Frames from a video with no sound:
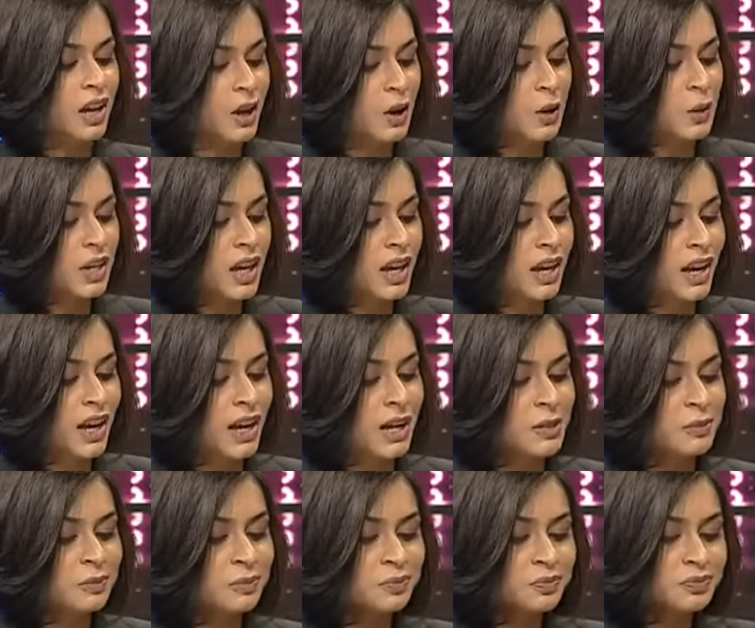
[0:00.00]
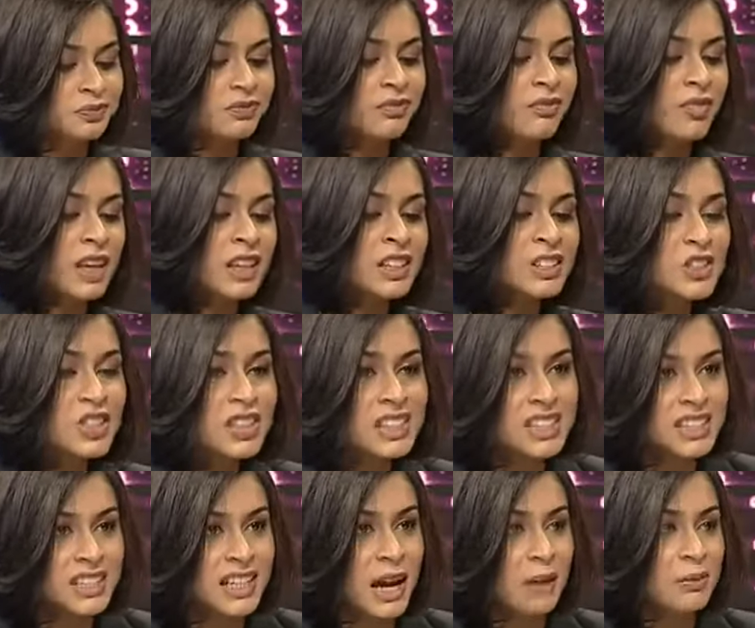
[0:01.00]
Okay, just
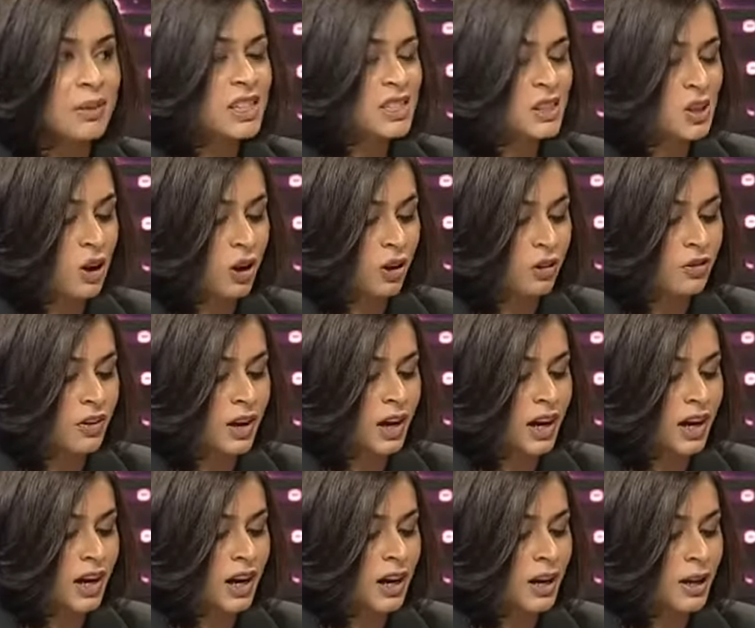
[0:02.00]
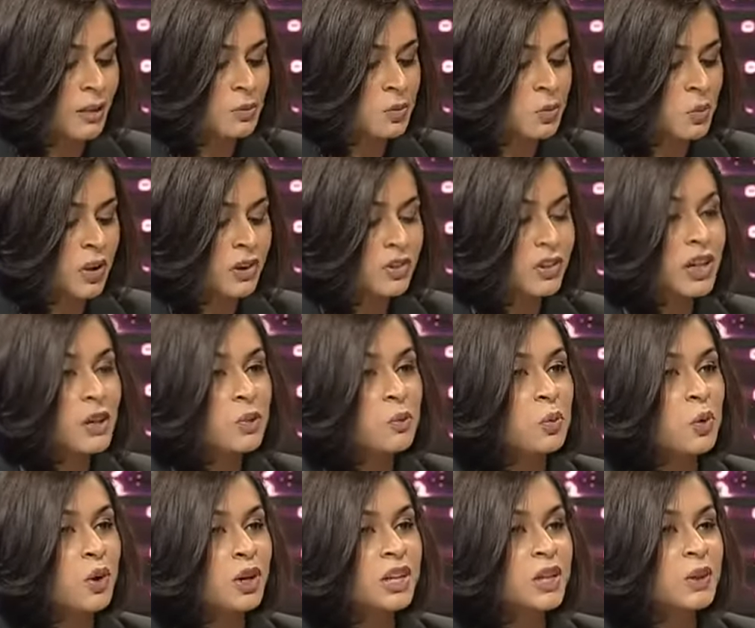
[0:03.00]
to cap this off, I'm wondering,
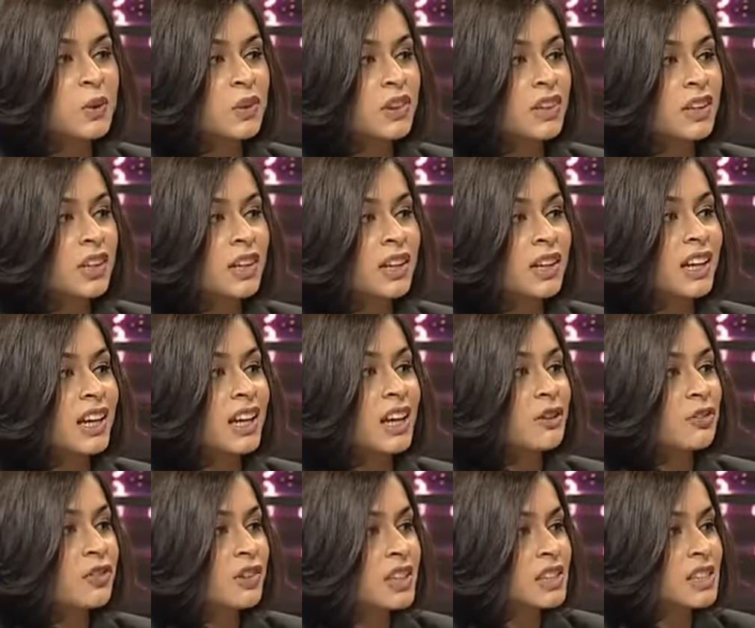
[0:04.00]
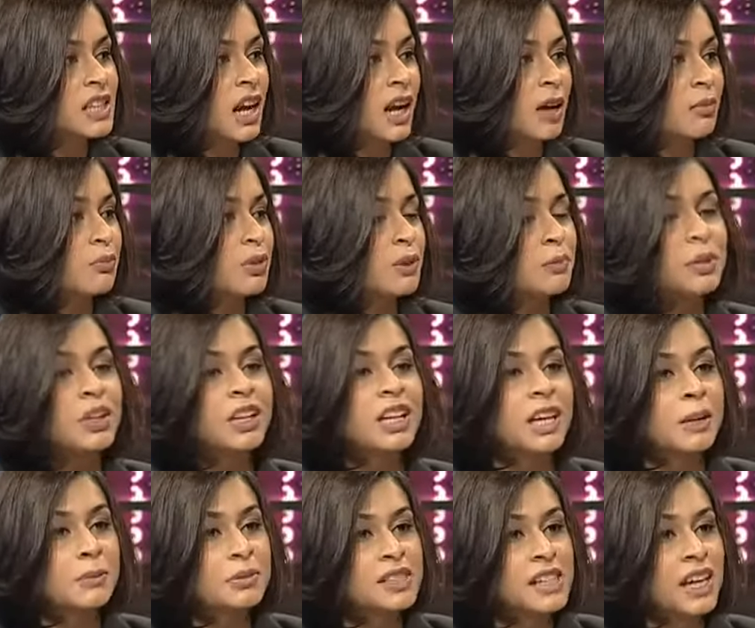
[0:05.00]
what do you think if in time people
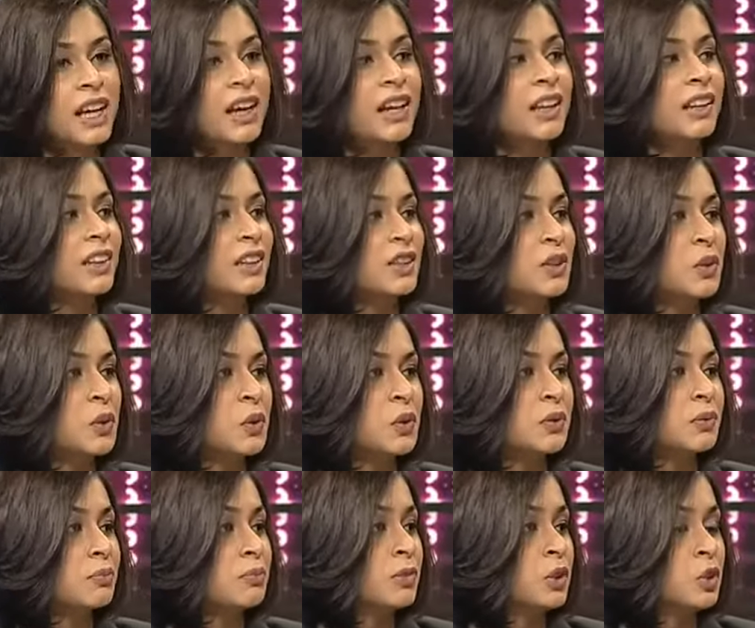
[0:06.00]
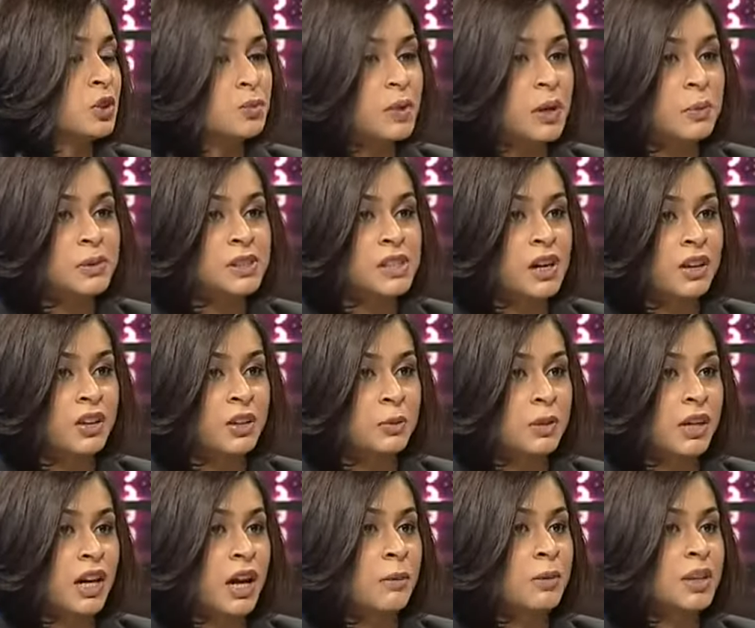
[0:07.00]
keep saying that, newspapers are going to
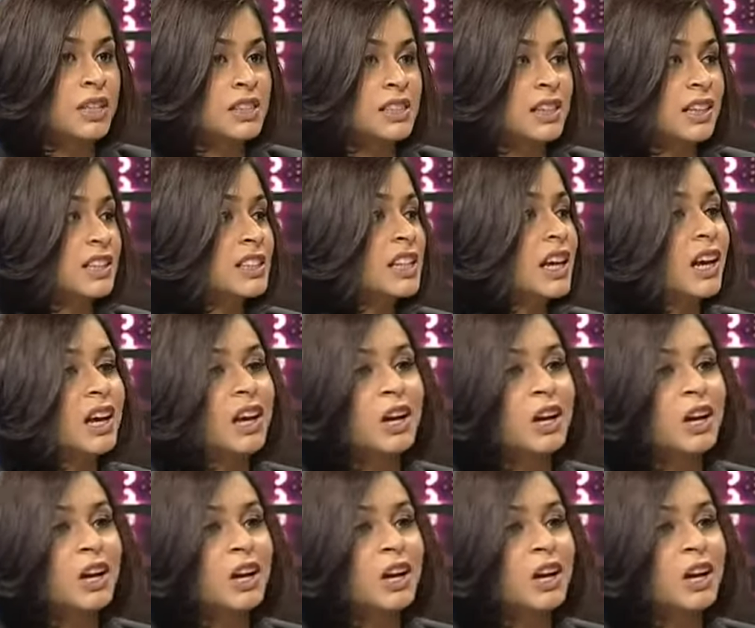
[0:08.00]
become extinct?